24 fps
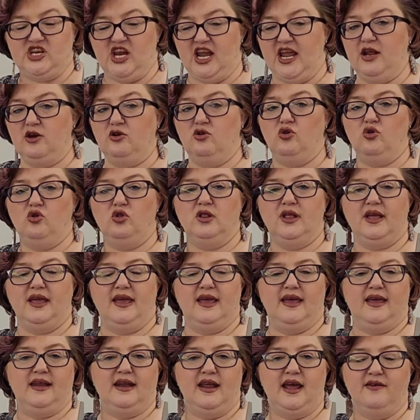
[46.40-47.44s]
channel,
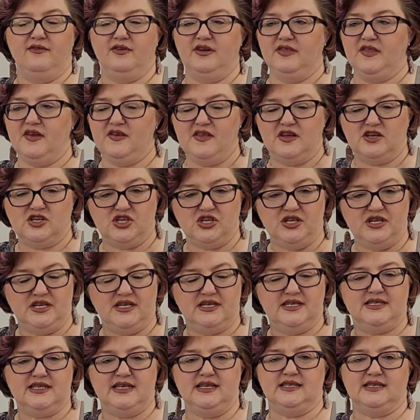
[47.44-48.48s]
and everything that she
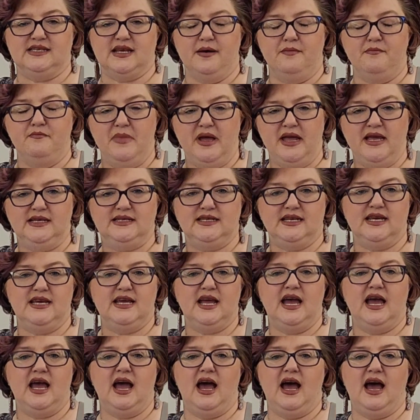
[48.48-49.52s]
does is
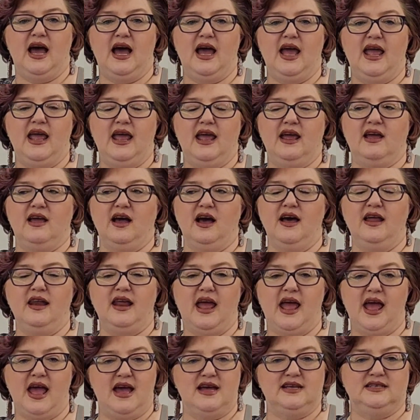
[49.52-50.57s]
amazing. I
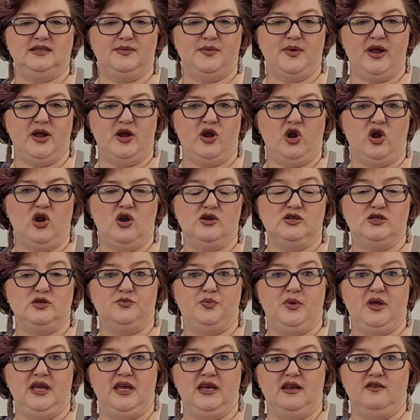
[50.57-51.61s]
got asked by her
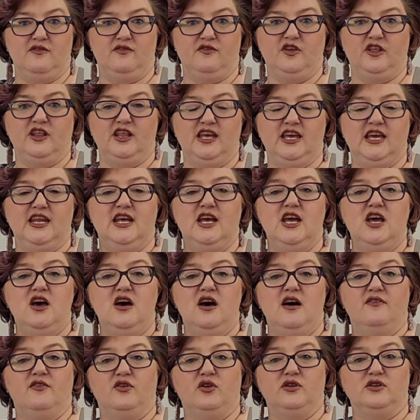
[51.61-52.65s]
to be an affiliate
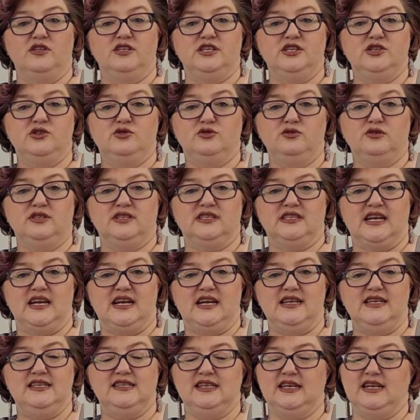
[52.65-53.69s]
of her digital
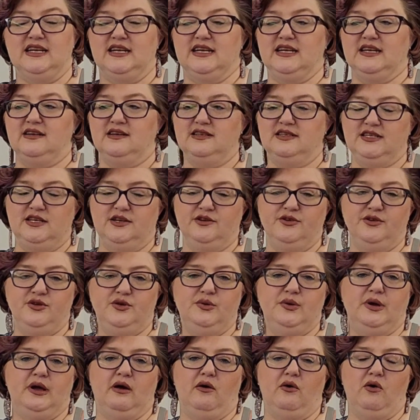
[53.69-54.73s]
designs, and I cannot tell
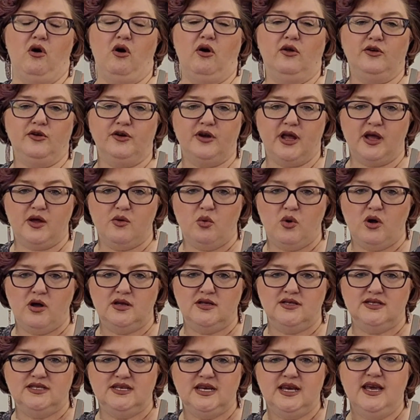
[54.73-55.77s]
you how honored I
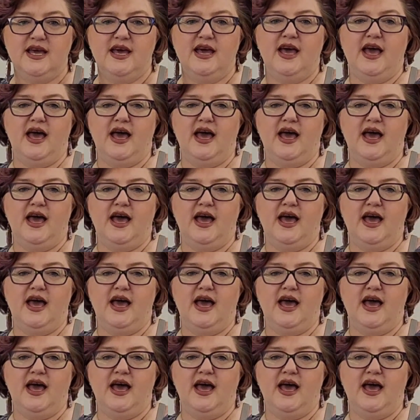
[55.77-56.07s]
was.